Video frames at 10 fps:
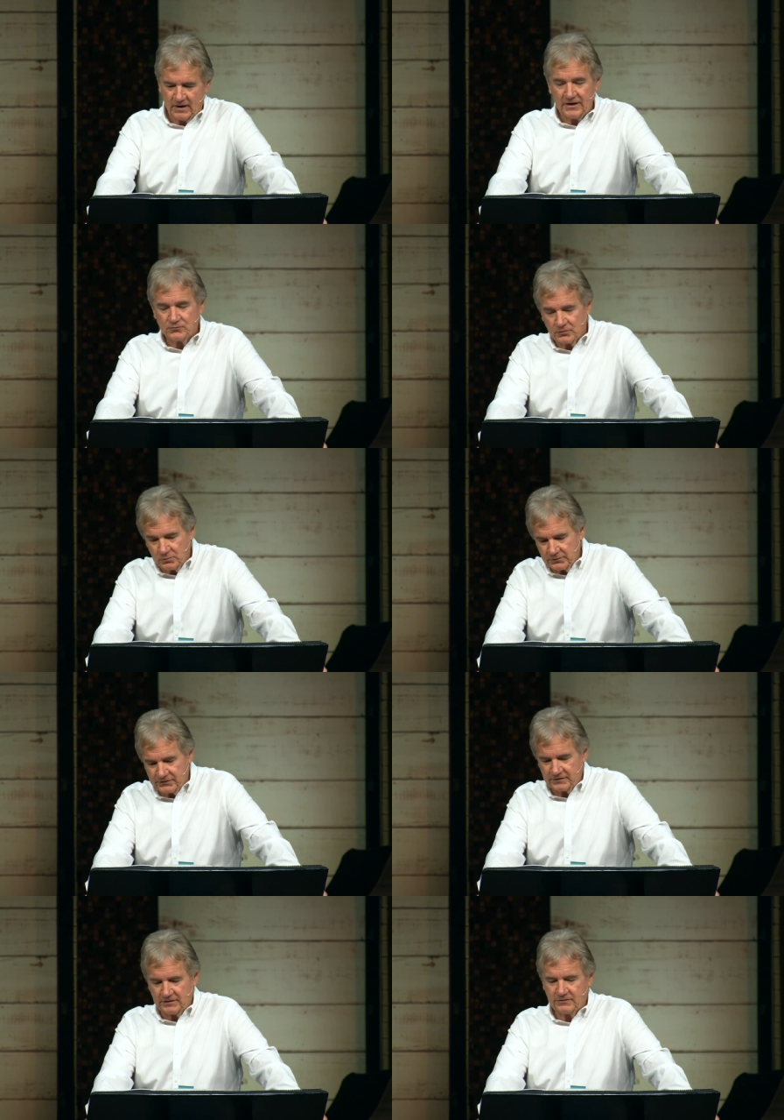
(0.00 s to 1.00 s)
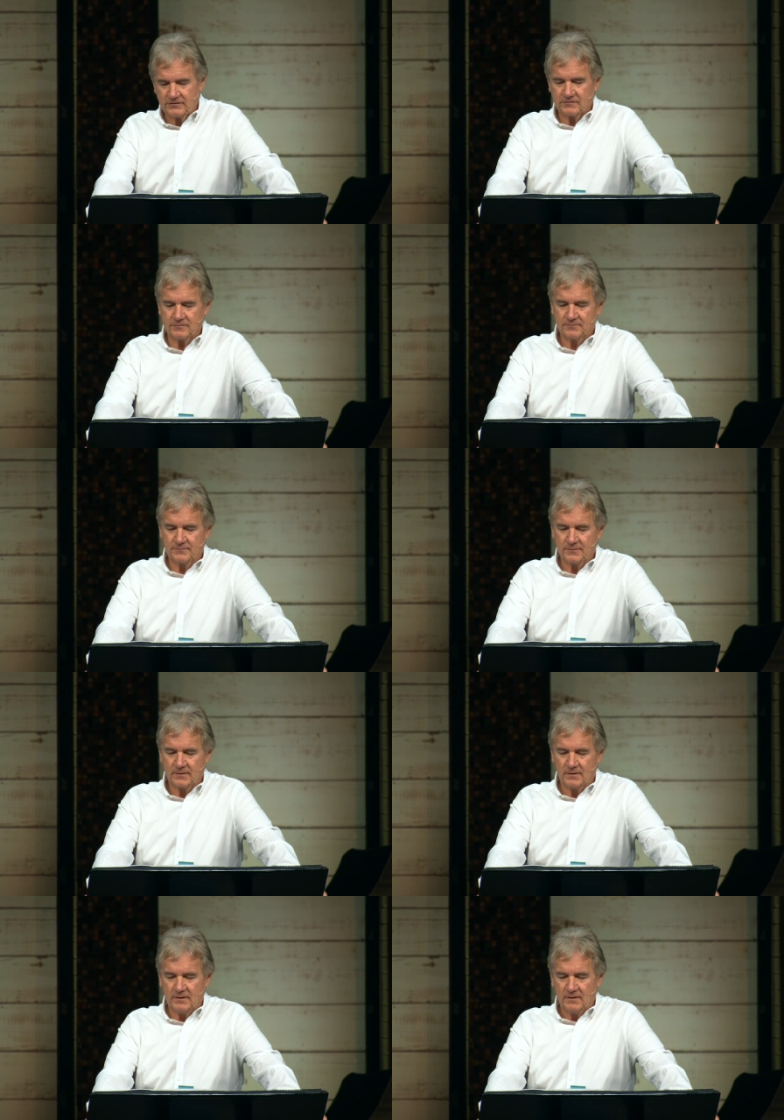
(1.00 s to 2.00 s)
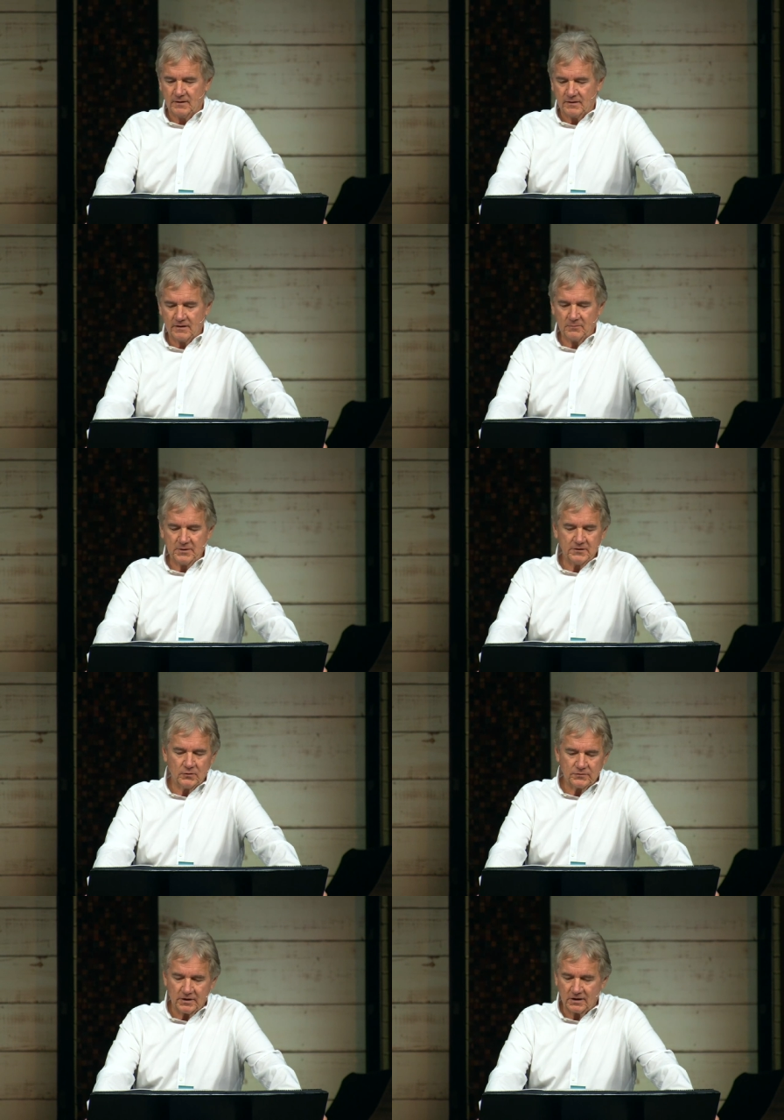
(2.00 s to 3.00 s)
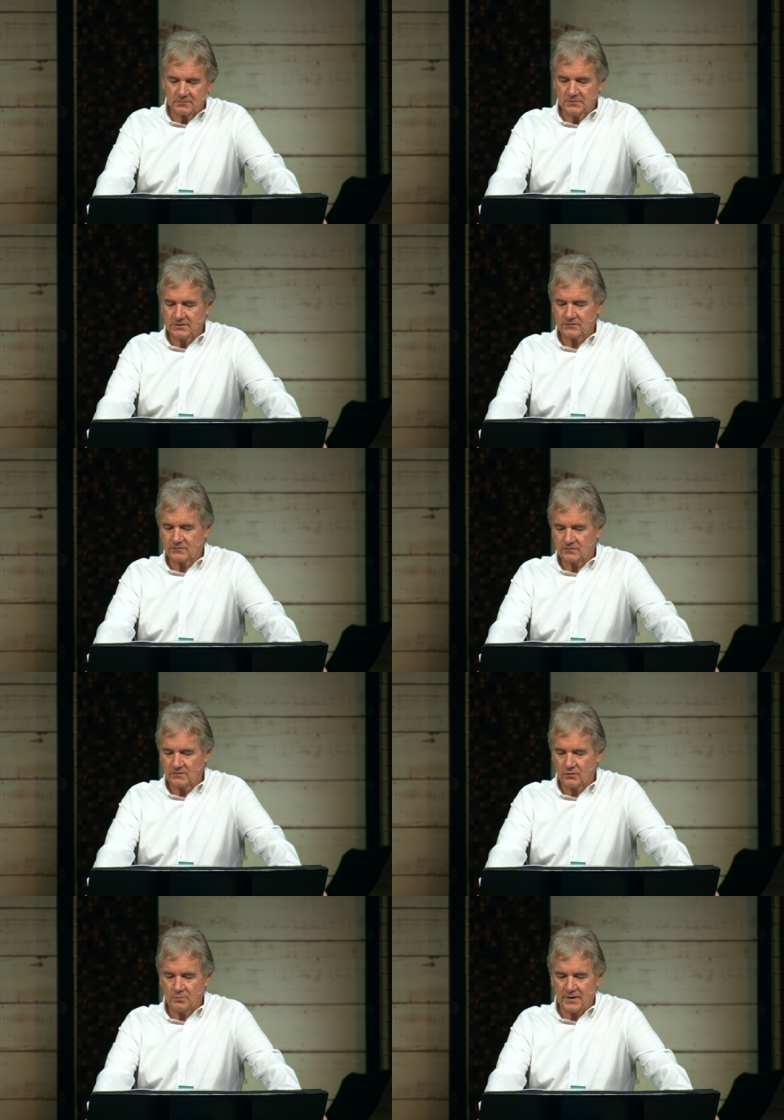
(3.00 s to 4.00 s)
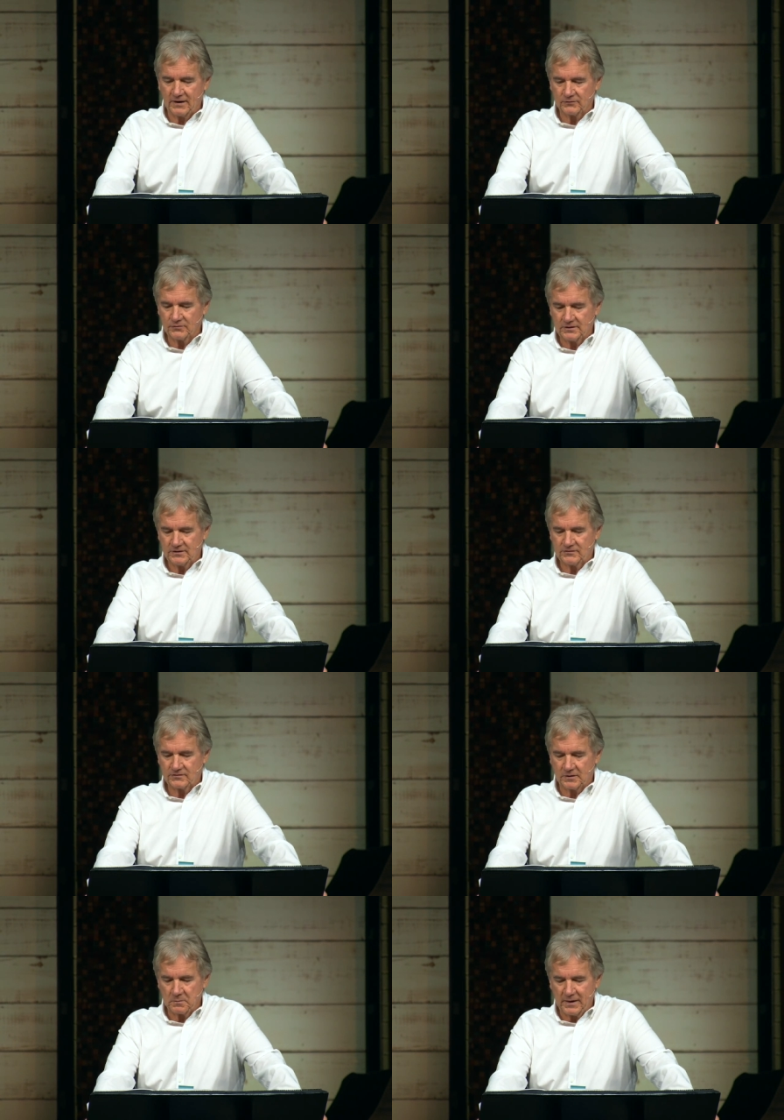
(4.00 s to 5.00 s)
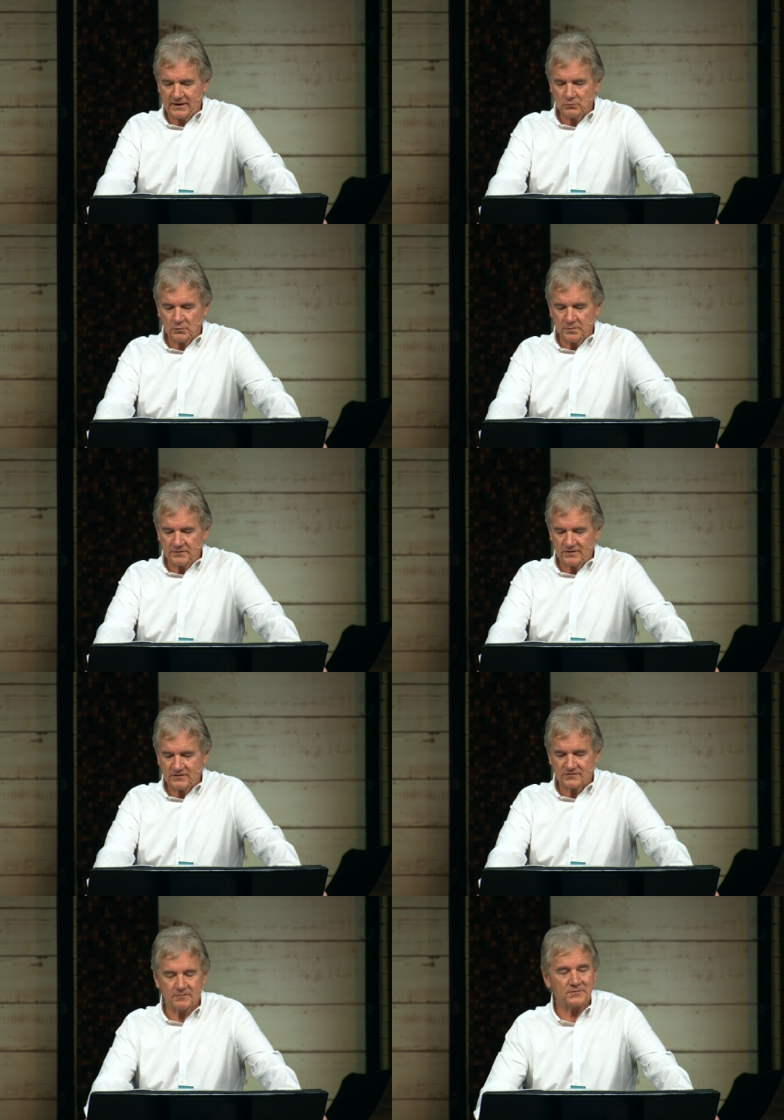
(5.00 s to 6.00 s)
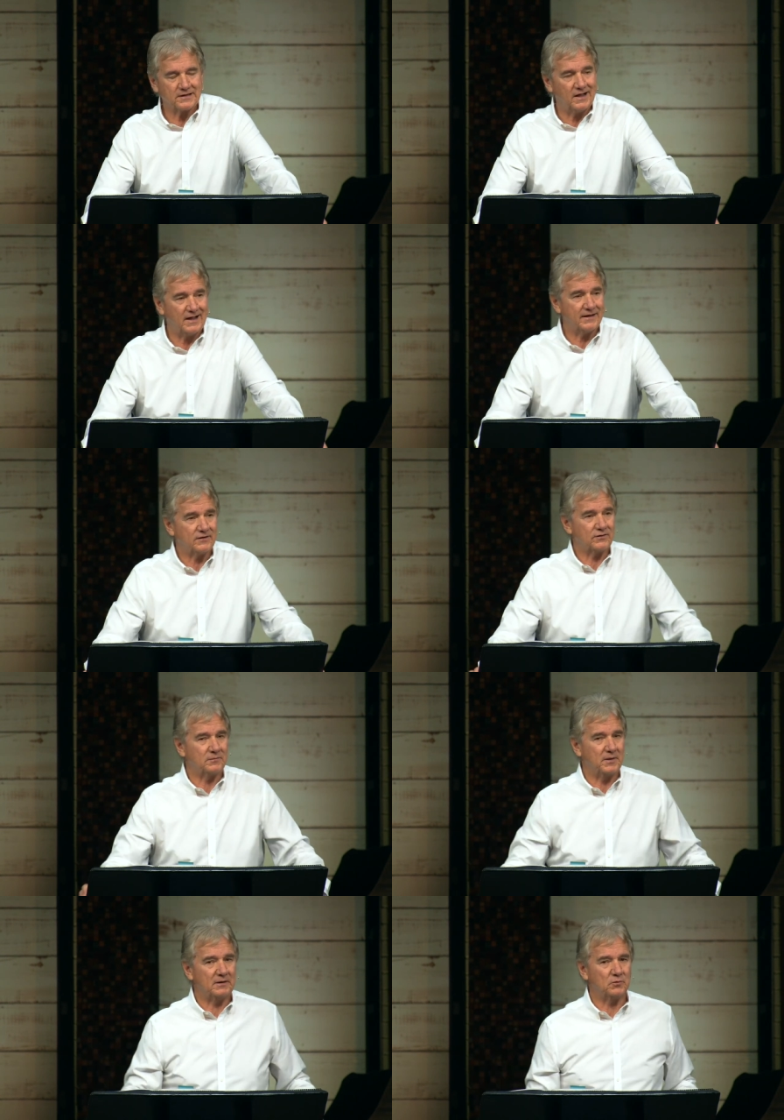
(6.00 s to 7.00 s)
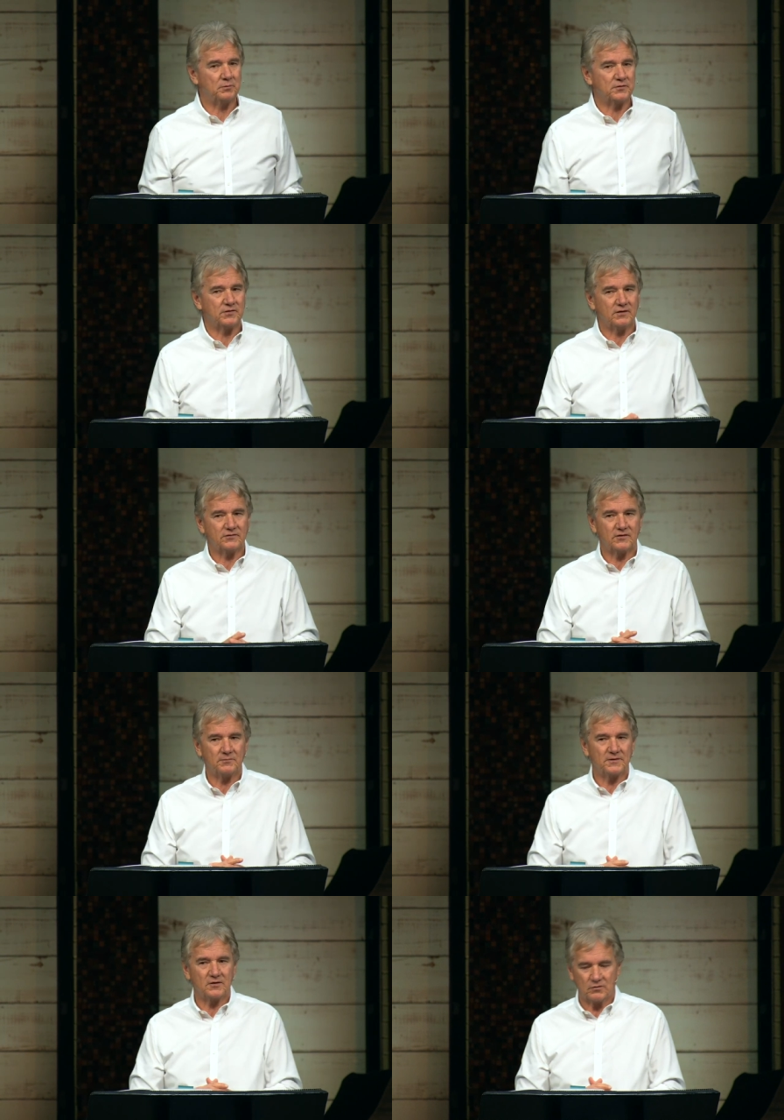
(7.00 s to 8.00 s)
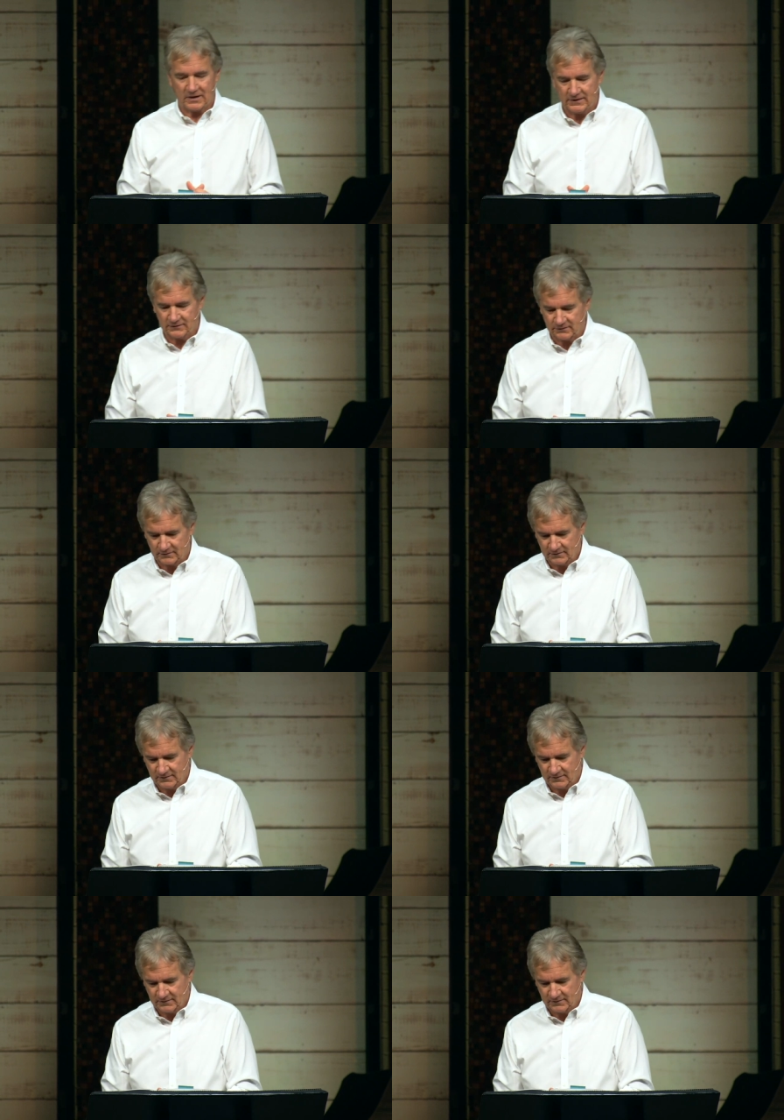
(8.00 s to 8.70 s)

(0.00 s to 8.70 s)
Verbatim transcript: Hatred will cease. There'll be no dogmas, no boundaries, and man will possess something higher and man will possess something greater.